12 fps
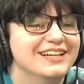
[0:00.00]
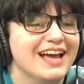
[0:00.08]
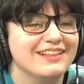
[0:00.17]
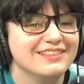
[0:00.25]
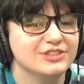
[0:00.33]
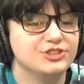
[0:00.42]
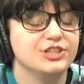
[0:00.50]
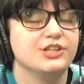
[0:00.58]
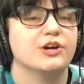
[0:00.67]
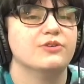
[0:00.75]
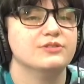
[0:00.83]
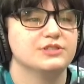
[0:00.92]
and then she
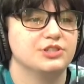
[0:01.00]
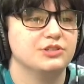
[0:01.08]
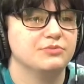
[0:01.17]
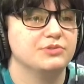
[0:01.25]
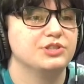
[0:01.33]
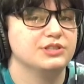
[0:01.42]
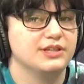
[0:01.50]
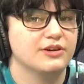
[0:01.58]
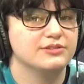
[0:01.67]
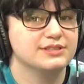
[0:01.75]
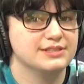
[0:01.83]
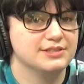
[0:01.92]
goes she she
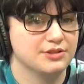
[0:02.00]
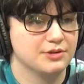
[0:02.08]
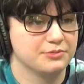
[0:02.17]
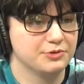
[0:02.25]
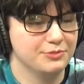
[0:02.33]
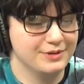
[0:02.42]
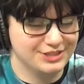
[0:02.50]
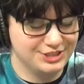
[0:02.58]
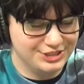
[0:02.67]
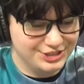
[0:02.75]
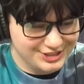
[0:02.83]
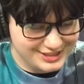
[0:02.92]
goes into the room and she
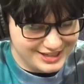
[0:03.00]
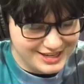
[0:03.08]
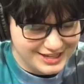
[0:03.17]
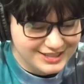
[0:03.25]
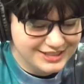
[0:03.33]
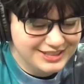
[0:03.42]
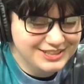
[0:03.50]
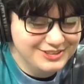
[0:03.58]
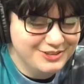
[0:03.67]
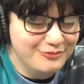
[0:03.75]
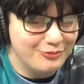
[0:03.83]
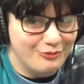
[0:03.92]
just
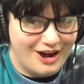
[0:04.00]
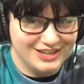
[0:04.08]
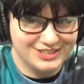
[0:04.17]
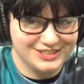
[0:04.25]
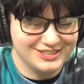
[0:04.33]
watches